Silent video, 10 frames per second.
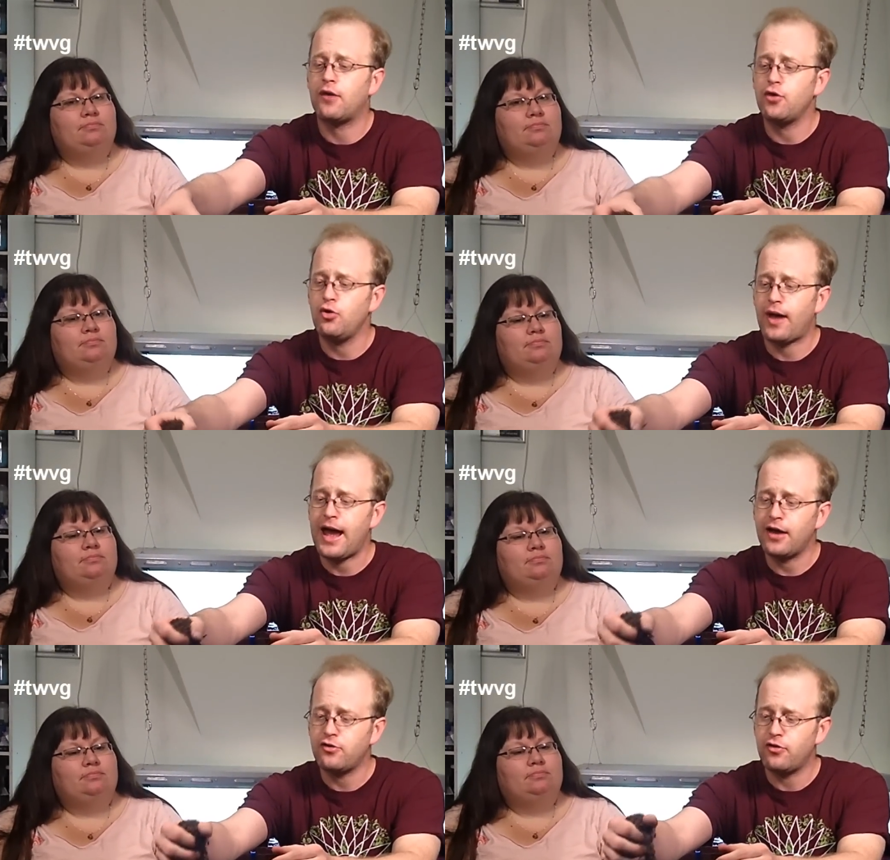Speaker 1: whatever
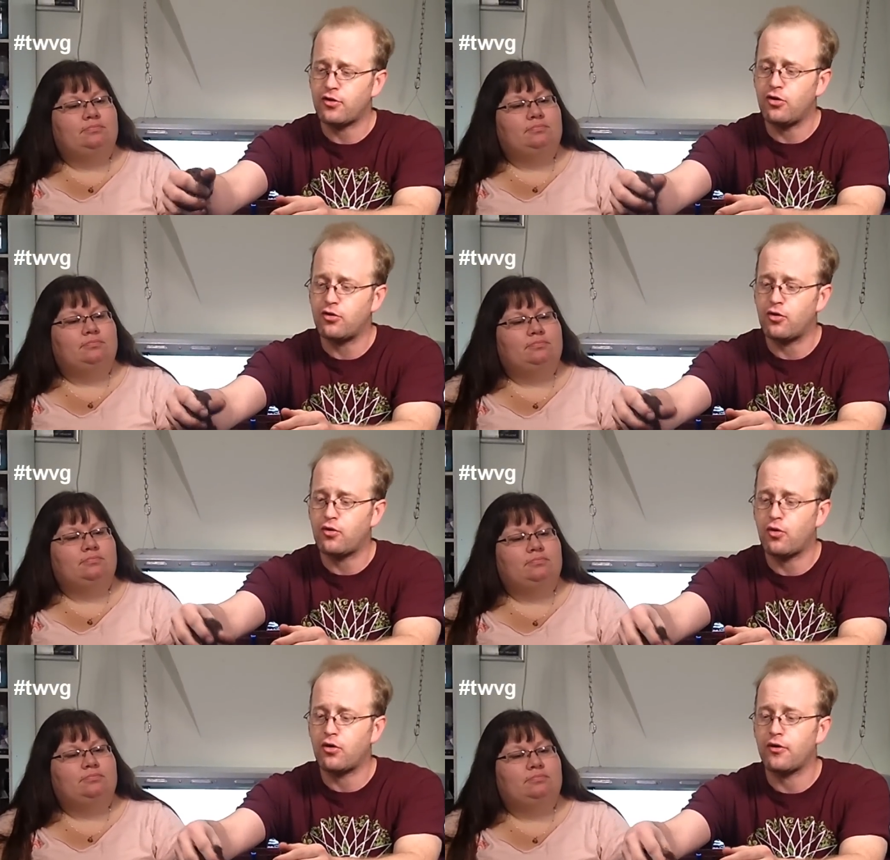you add to the
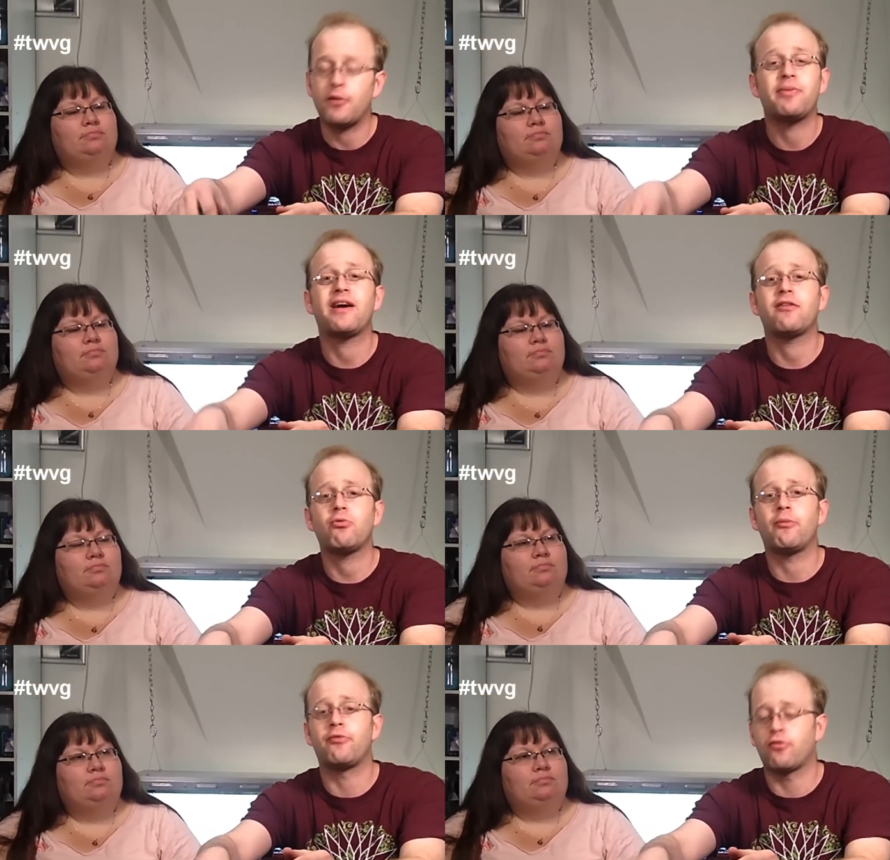coco coir, the
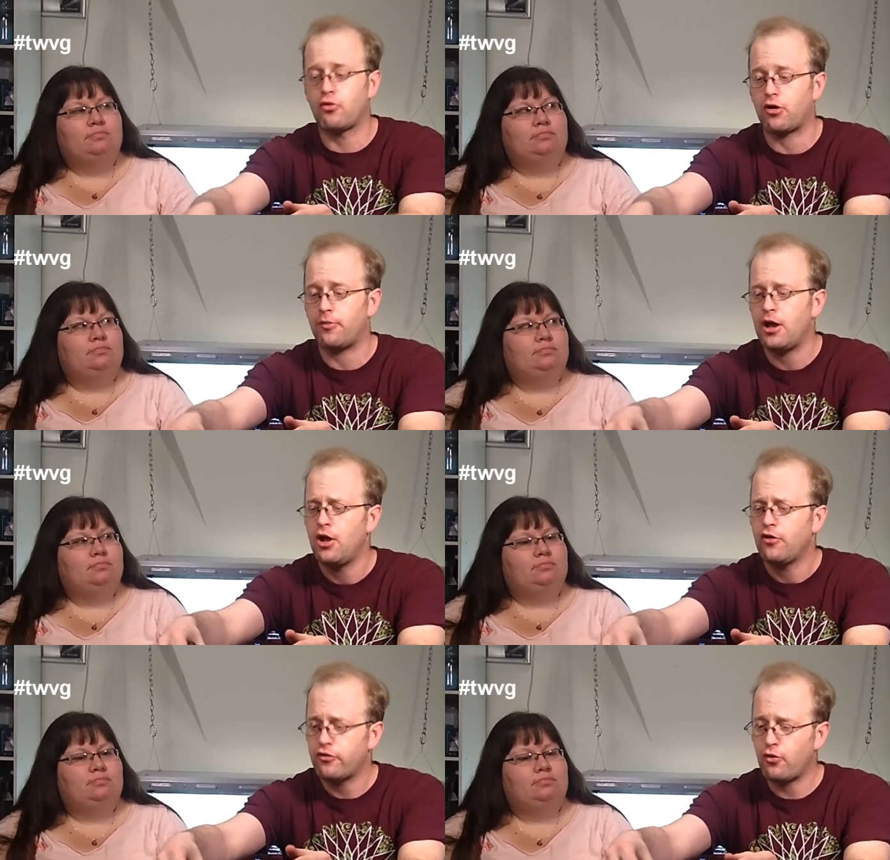plants will
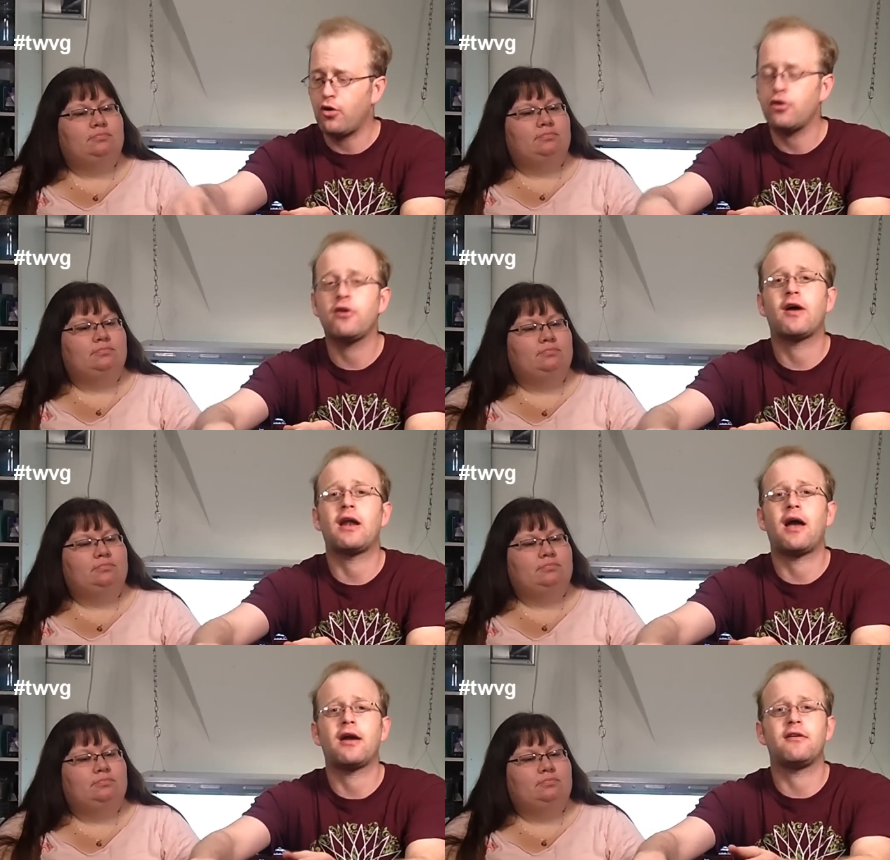absorb. Soil,
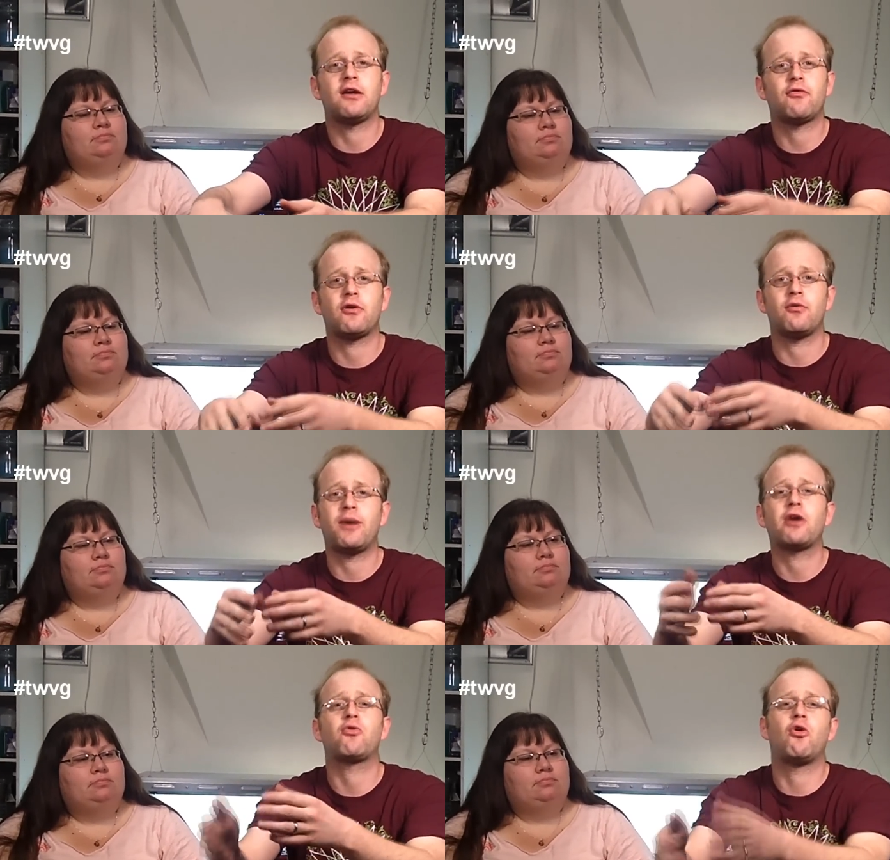you've got a lot of
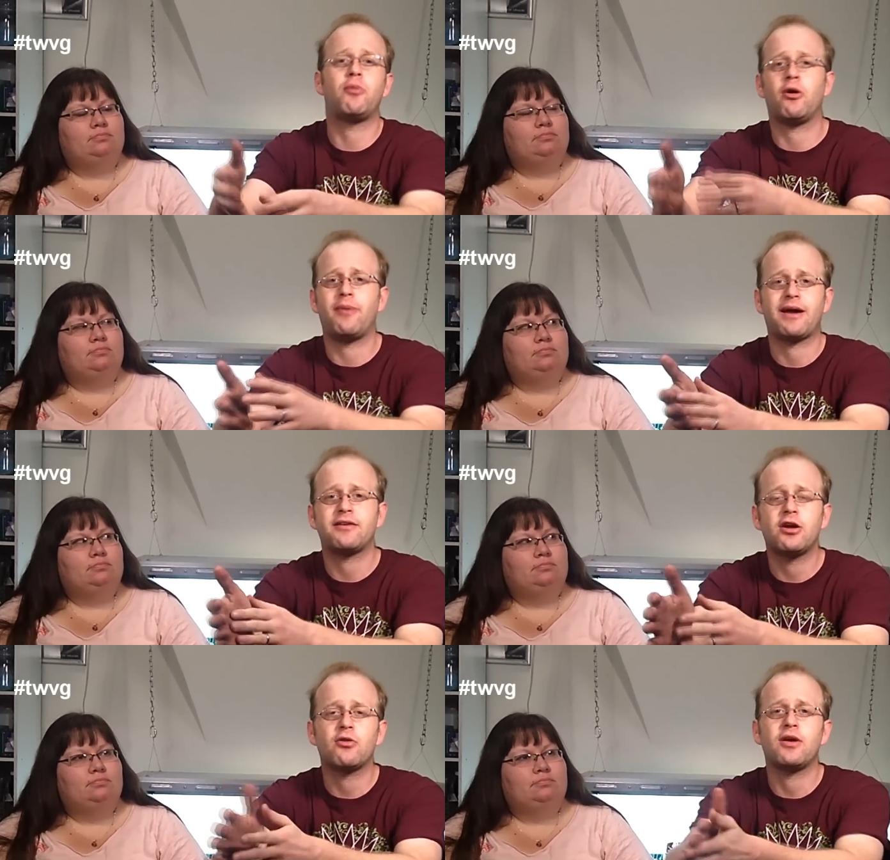different
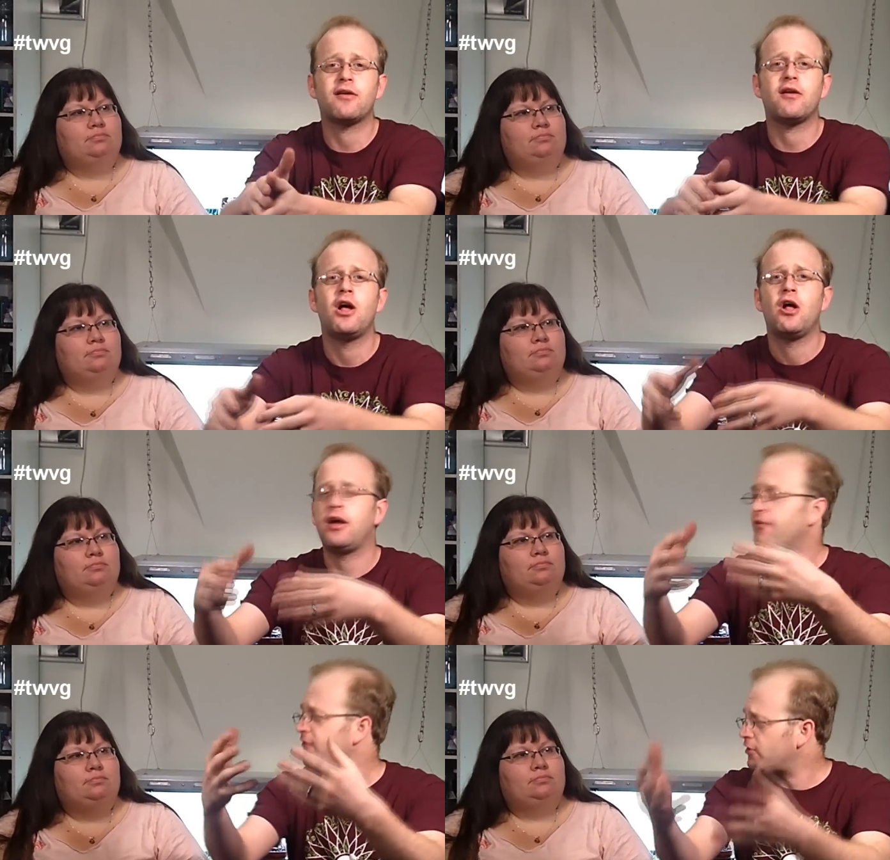microbial
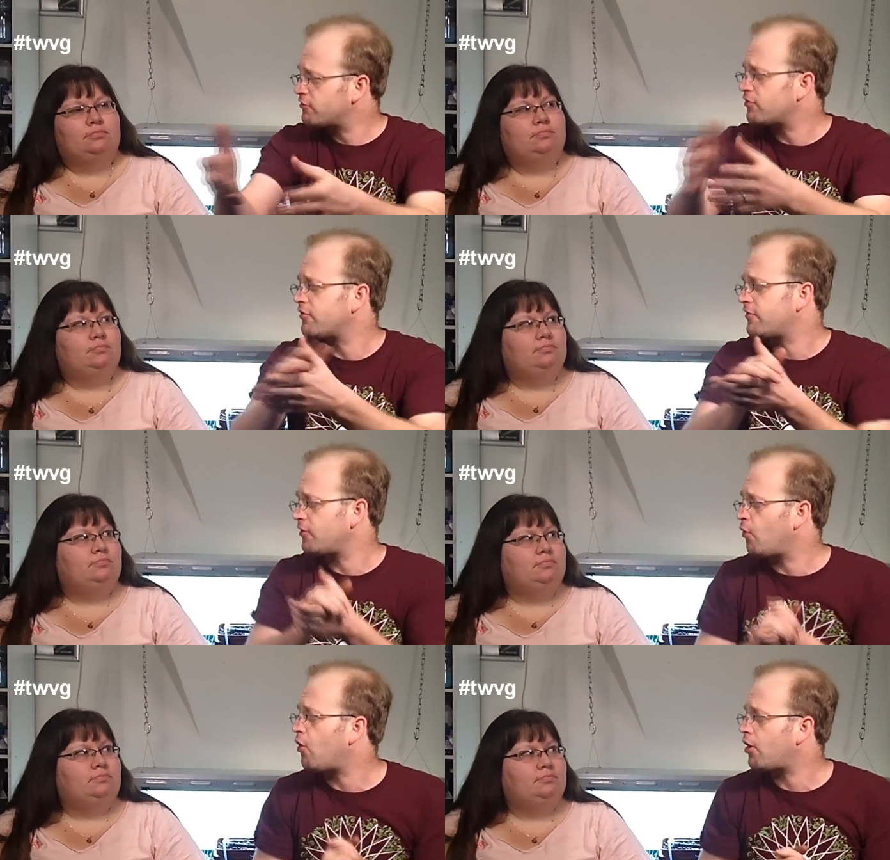bacteria. It
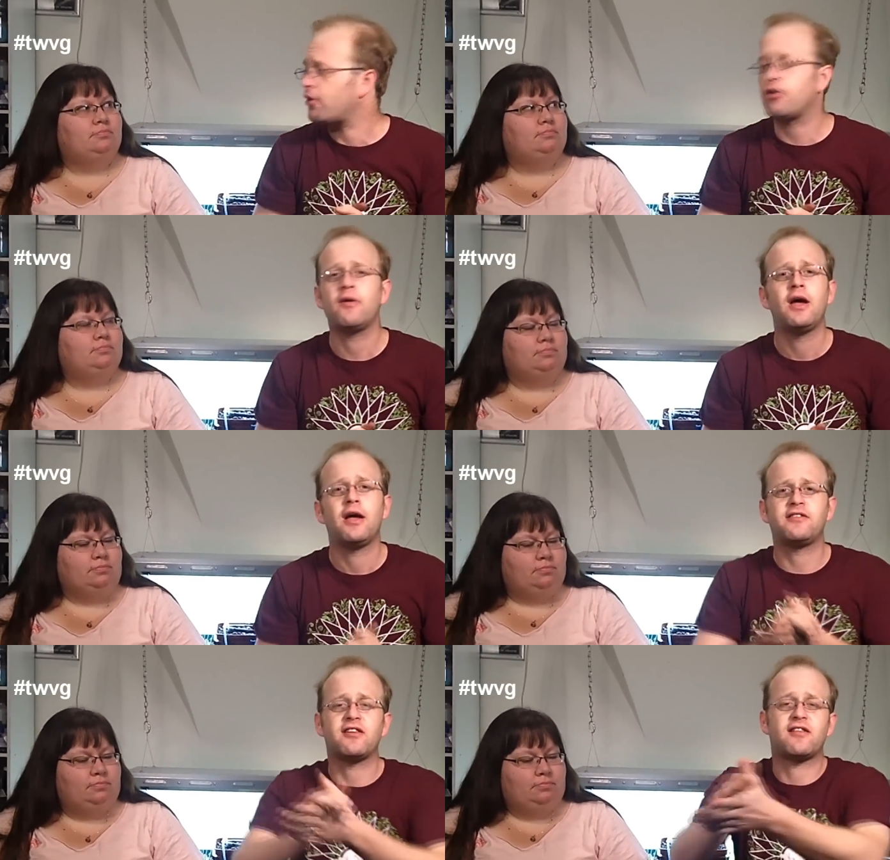filters the
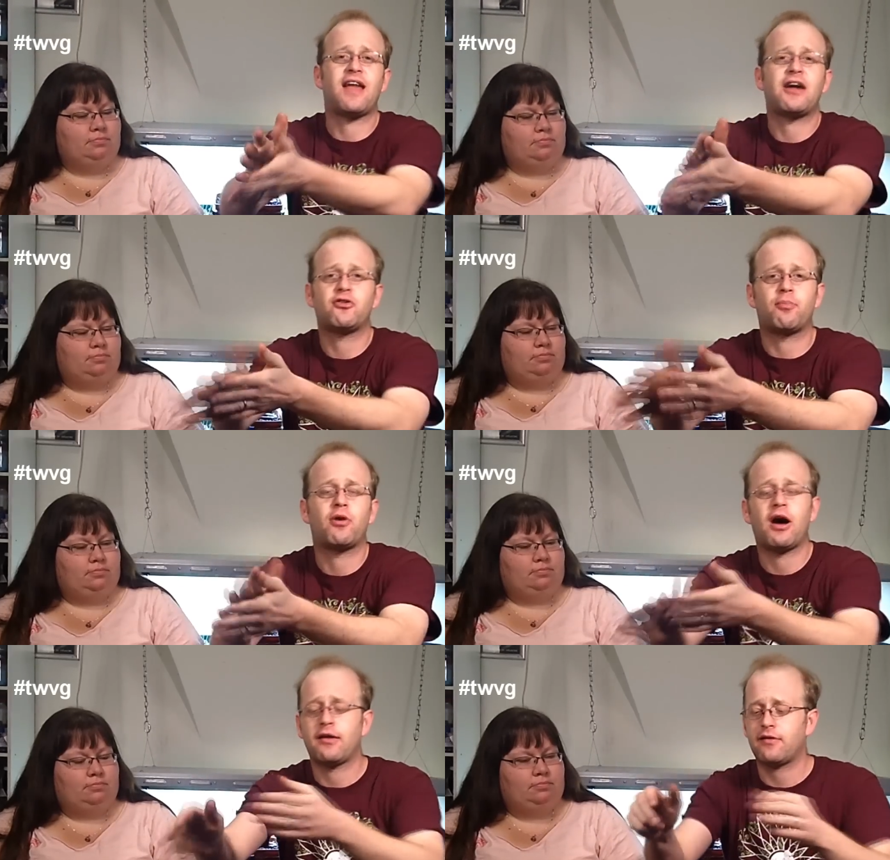water. It's just a
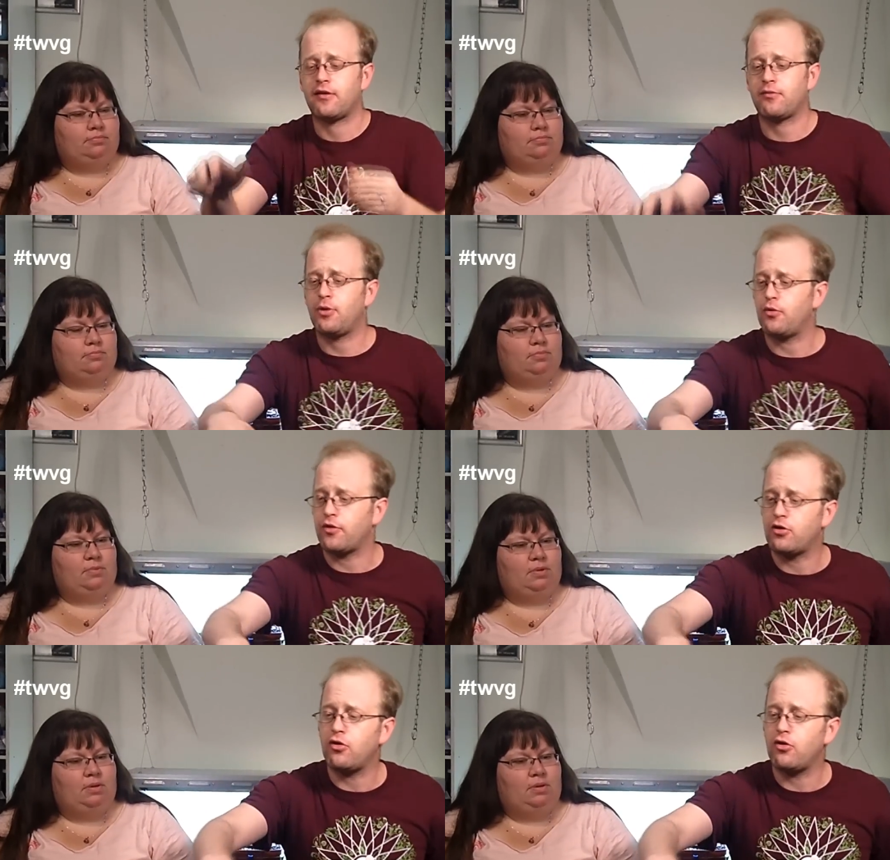natural process. But